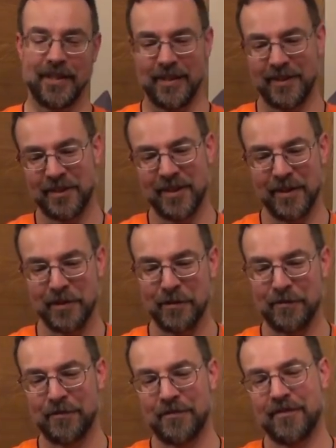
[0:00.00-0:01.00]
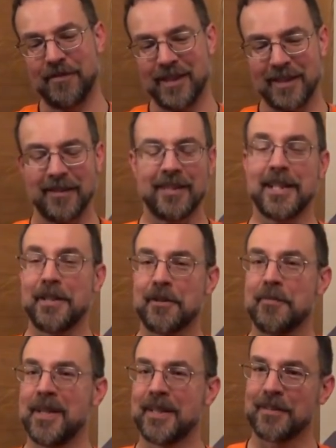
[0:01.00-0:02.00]
a series of little
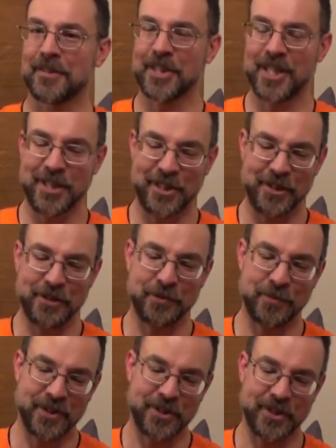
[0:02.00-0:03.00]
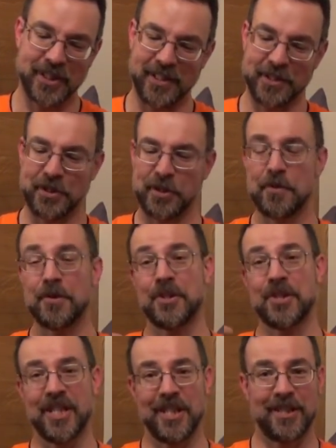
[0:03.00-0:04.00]
incremental changes which are due to
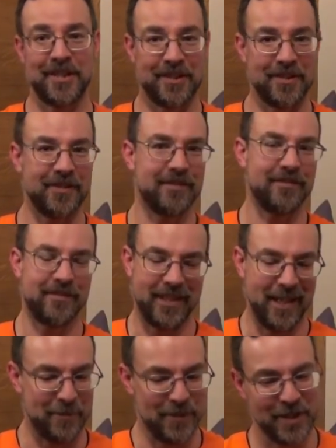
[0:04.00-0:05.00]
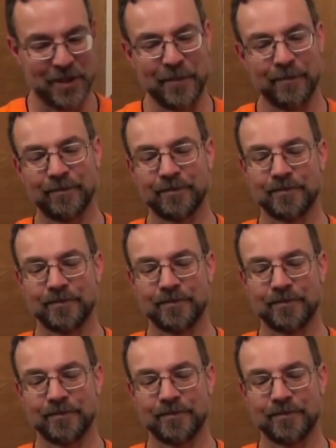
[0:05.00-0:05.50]
changes in ammunition,